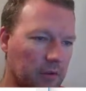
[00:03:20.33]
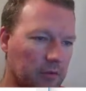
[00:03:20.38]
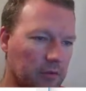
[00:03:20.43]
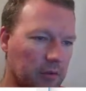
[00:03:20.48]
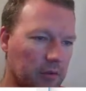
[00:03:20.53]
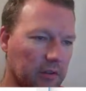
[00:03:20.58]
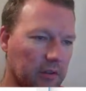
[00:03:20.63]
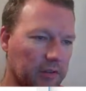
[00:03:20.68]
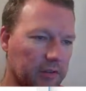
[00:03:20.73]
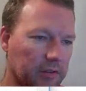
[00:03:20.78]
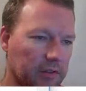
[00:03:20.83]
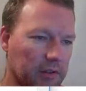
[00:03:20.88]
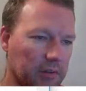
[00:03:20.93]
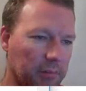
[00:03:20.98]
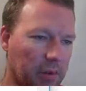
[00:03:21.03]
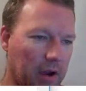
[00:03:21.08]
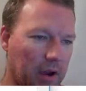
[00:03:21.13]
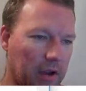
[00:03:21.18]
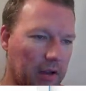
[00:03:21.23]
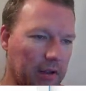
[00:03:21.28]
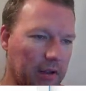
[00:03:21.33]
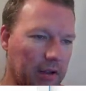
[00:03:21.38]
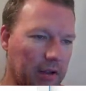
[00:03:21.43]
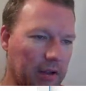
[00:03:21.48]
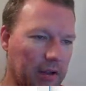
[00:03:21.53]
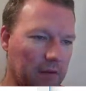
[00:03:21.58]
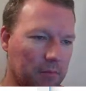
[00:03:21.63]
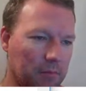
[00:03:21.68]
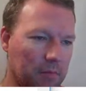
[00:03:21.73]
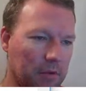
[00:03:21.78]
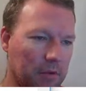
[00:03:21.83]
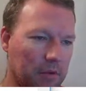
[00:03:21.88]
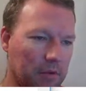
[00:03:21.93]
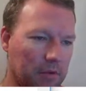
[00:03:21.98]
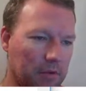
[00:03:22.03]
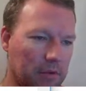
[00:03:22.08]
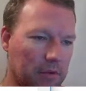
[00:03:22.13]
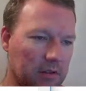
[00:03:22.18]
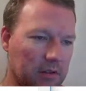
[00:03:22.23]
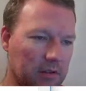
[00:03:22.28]
So it lives in the Pygame
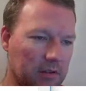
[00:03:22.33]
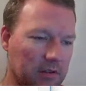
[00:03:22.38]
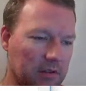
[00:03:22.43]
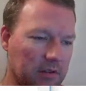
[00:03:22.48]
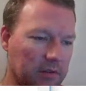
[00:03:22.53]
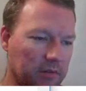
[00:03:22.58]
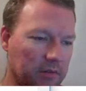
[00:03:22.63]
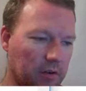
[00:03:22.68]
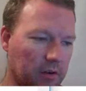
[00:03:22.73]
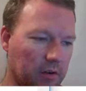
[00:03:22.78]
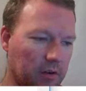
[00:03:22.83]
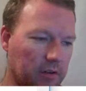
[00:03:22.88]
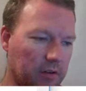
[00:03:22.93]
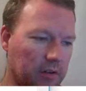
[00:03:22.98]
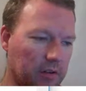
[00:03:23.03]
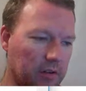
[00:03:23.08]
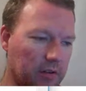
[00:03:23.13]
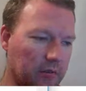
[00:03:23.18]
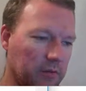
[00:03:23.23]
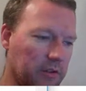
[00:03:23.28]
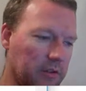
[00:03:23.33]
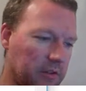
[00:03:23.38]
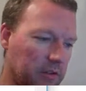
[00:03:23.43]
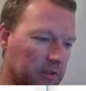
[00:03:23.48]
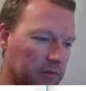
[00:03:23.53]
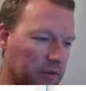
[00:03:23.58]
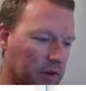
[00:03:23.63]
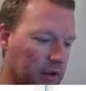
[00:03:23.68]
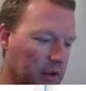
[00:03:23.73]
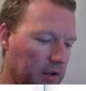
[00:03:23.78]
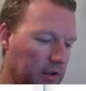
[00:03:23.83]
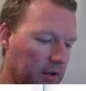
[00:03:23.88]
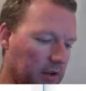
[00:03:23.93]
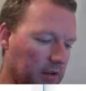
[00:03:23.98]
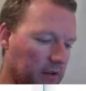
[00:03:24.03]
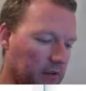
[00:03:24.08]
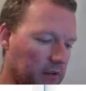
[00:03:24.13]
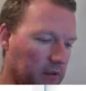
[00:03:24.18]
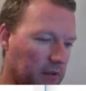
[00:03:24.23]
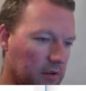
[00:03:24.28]
SysFont, which is right
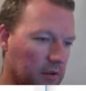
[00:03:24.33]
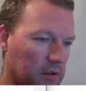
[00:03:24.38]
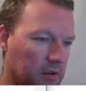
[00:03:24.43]
here.